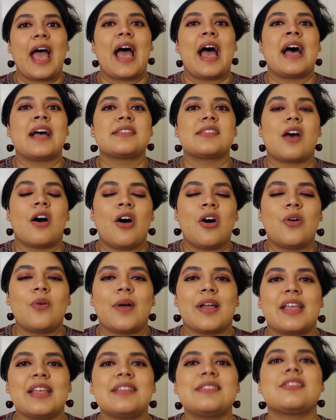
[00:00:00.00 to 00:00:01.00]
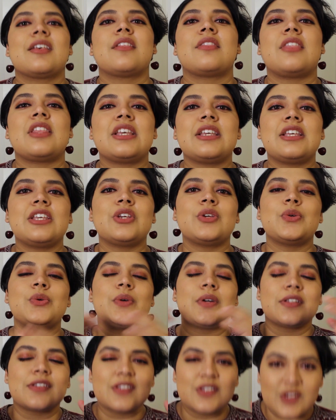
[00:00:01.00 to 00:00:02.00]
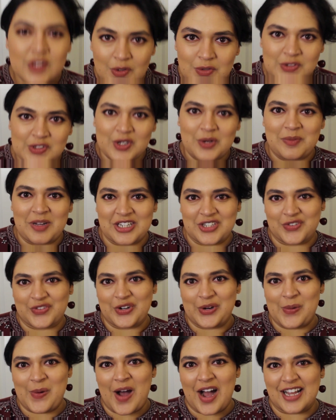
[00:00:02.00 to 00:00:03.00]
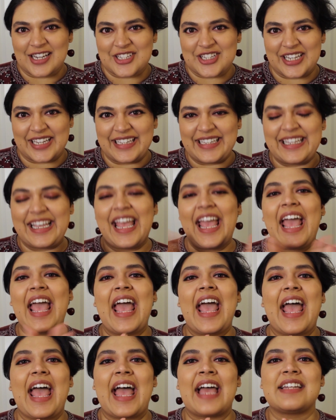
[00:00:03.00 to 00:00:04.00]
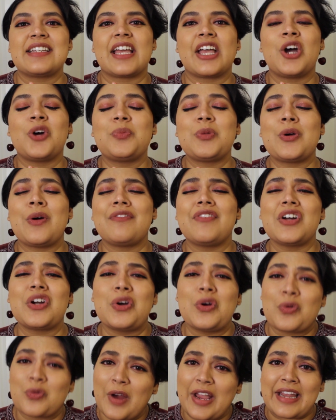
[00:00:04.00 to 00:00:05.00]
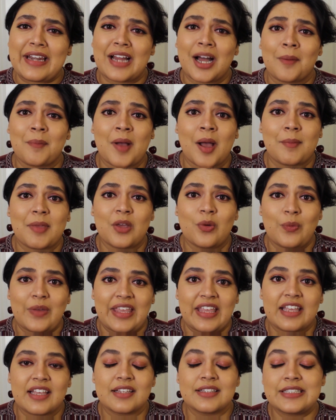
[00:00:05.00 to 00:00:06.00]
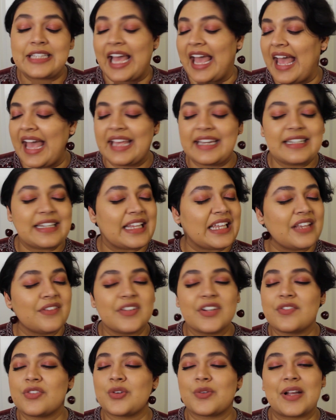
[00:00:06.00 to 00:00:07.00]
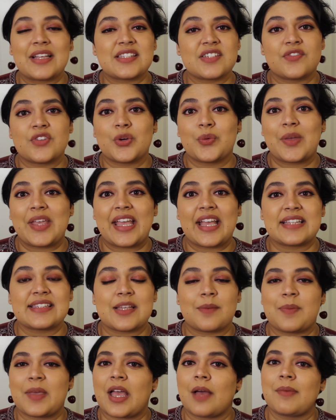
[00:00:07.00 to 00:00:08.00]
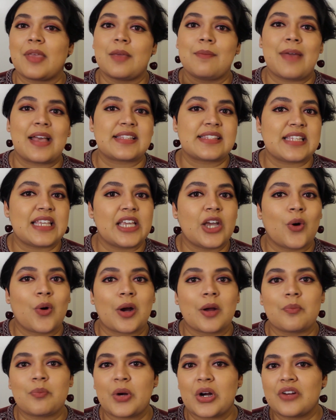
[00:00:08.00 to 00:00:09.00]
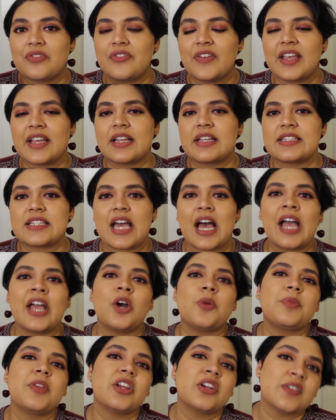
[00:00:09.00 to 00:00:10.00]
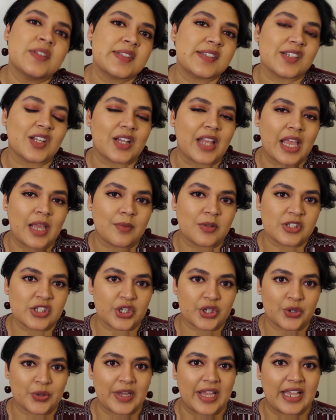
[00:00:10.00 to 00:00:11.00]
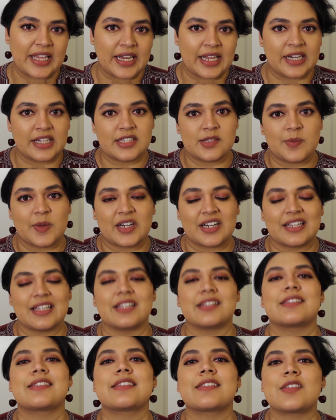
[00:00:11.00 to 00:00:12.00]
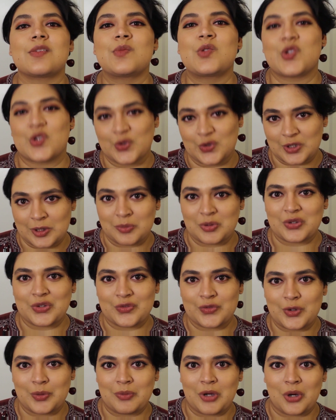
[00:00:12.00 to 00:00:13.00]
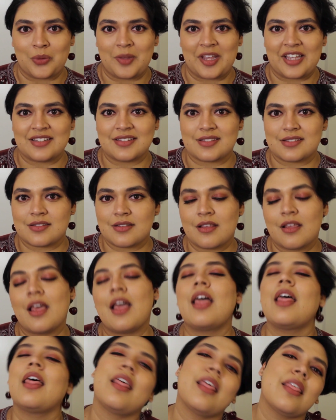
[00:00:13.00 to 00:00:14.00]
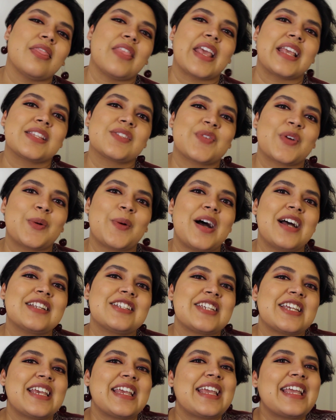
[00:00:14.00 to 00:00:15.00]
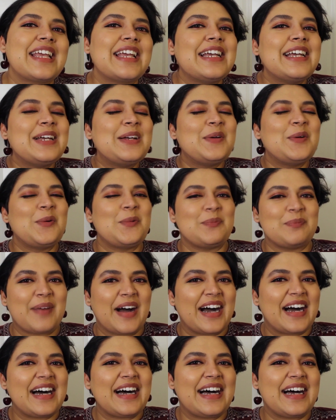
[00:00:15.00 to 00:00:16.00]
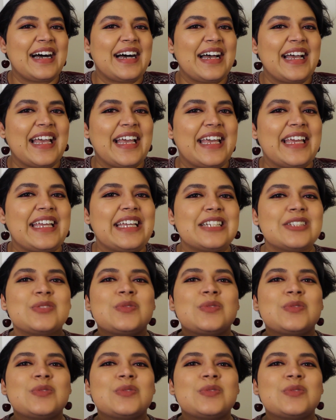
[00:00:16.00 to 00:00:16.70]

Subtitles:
As always, thank you so much for watching, and I hope you have a great upcoming week. And even if the rest of your week ends up becoming messy or imperfect, I hope that you're still able to create and experience some truly beautiful moments. Thanks for watching. Bye.